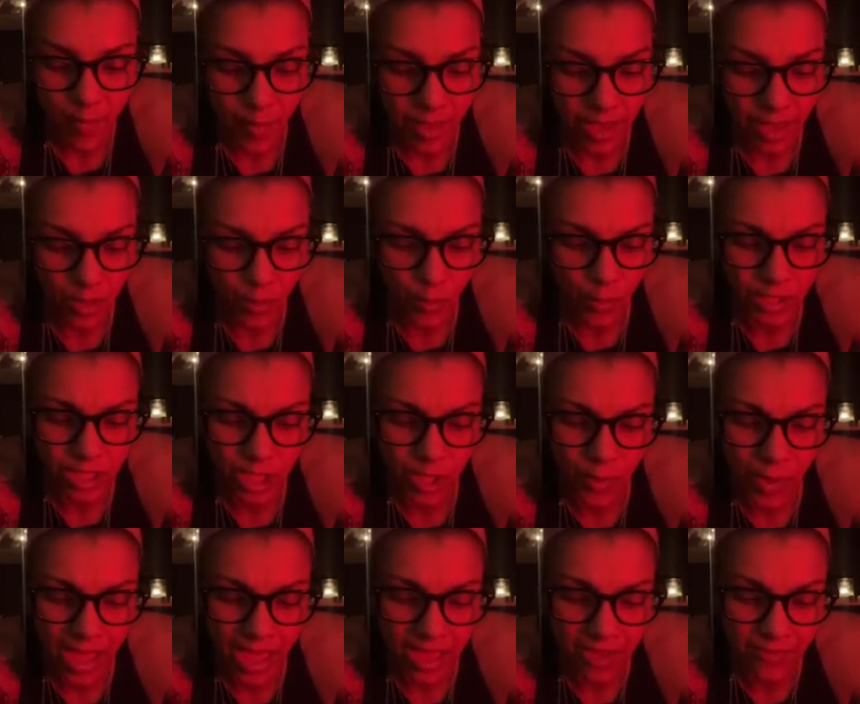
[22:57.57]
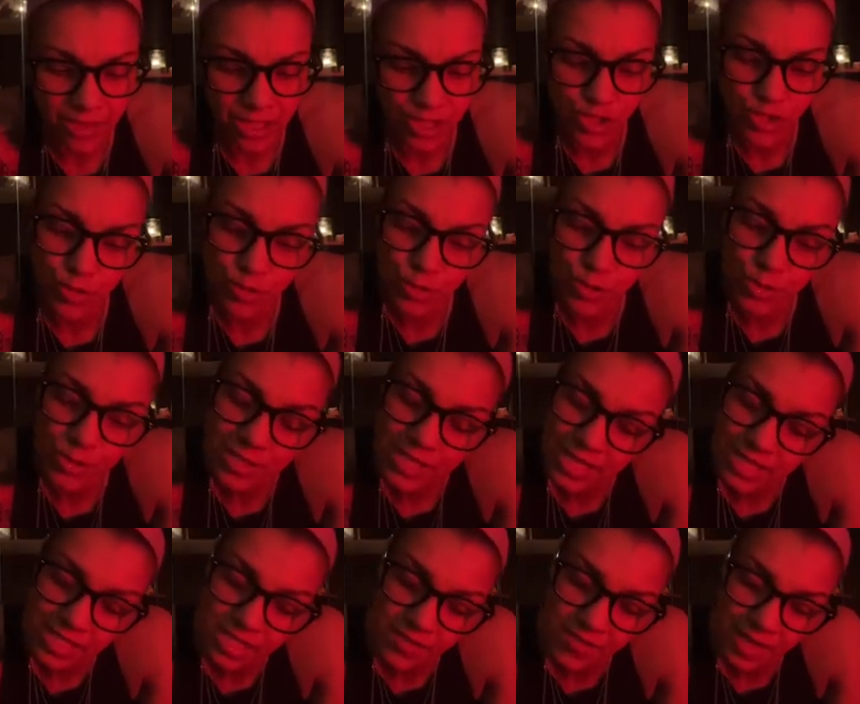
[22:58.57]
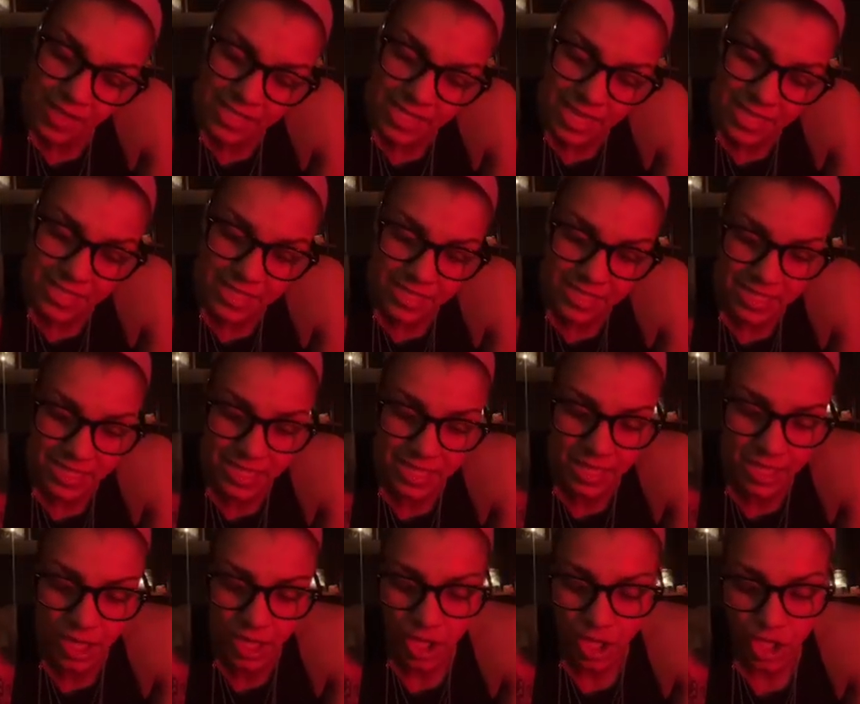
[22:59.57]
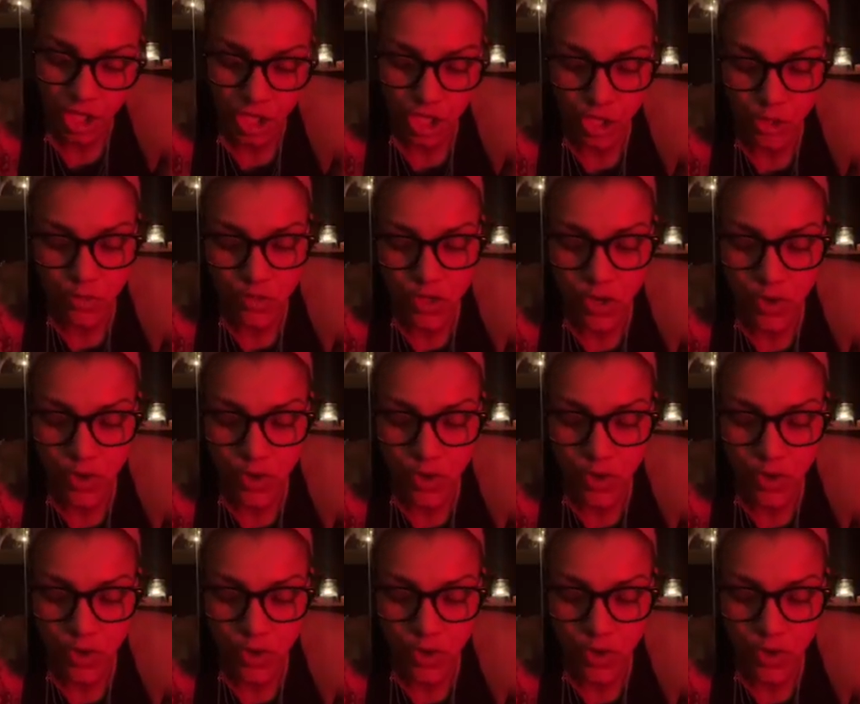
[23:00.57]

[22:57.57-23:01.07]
But when you have a true sense of identity, you